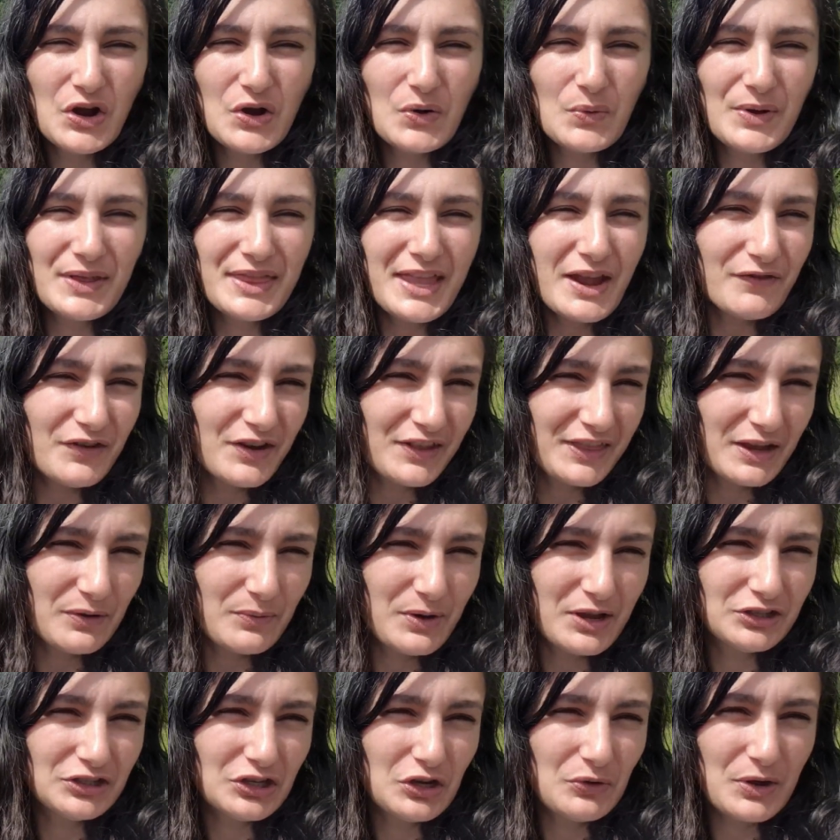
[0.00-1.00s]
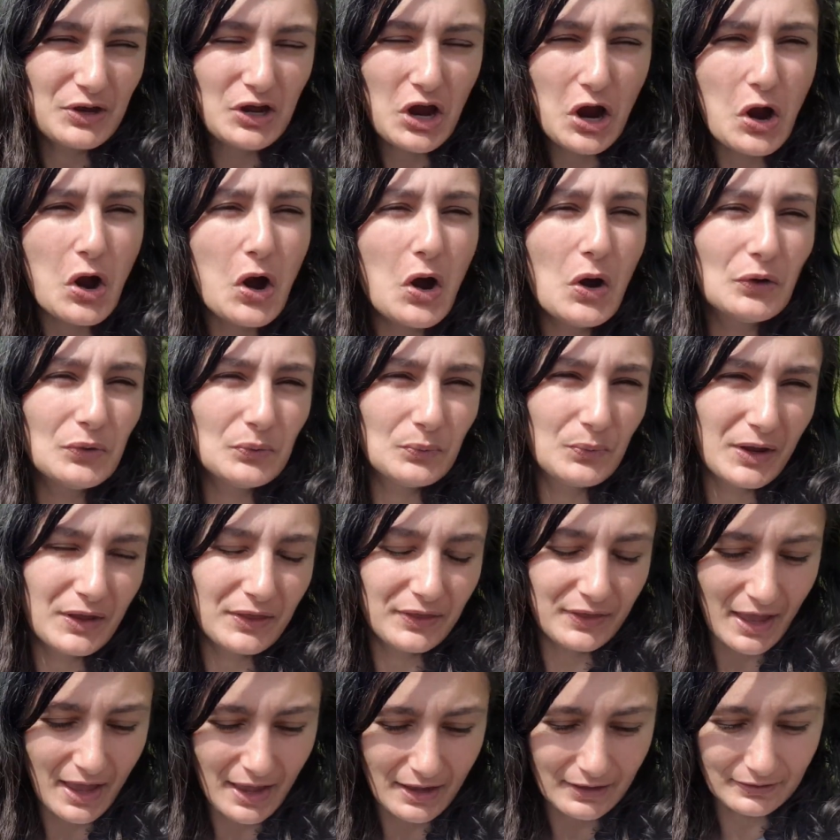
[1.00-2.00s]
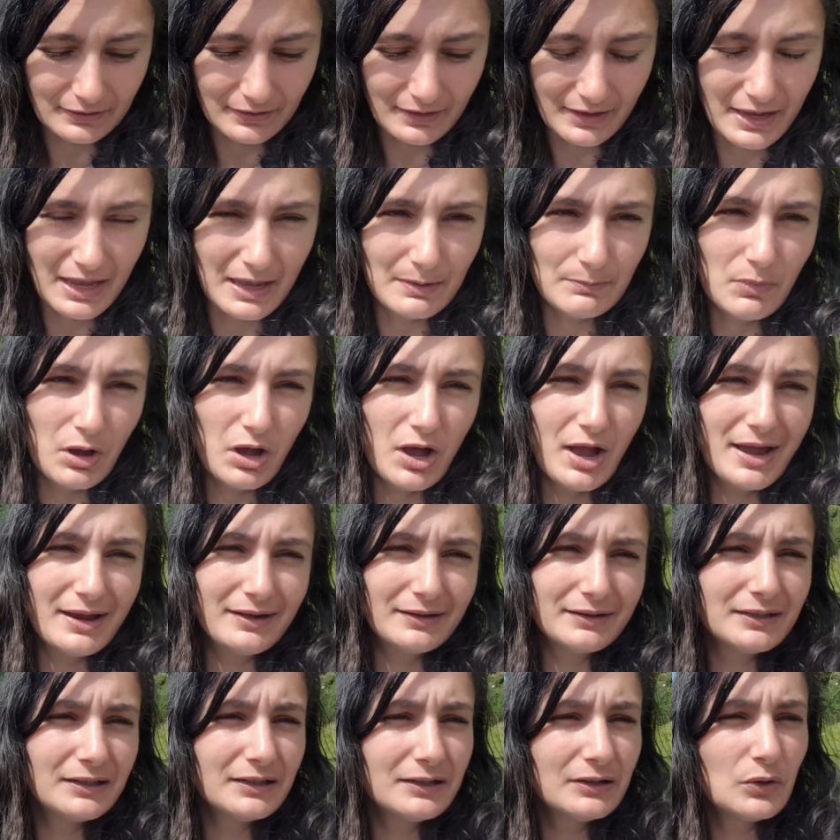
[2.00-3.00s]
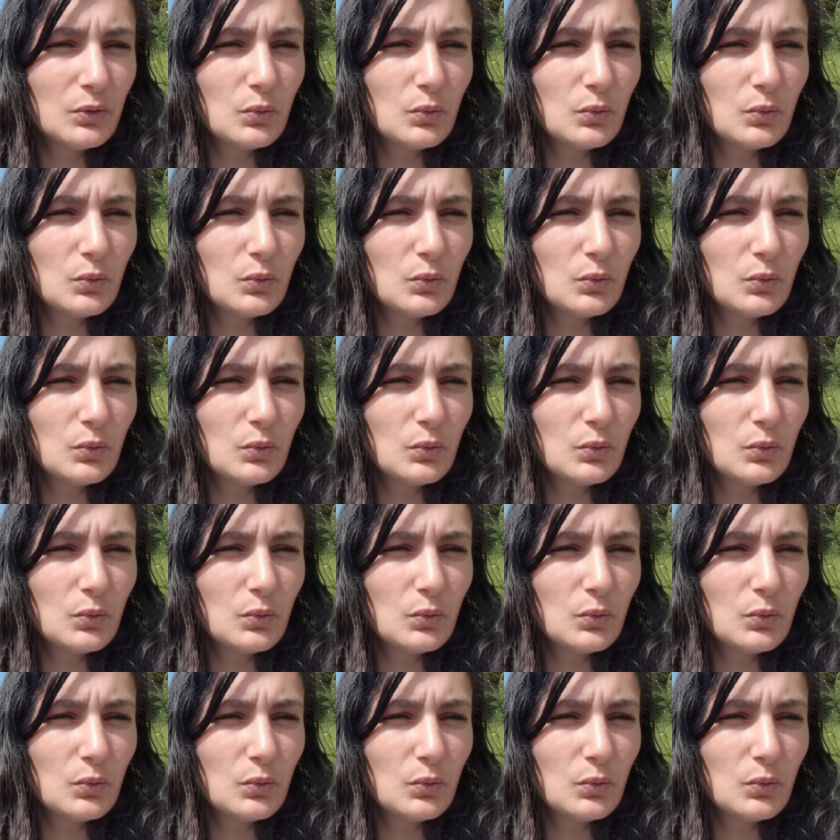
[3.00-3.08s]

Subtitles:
with everything we do, we go on with that in mind.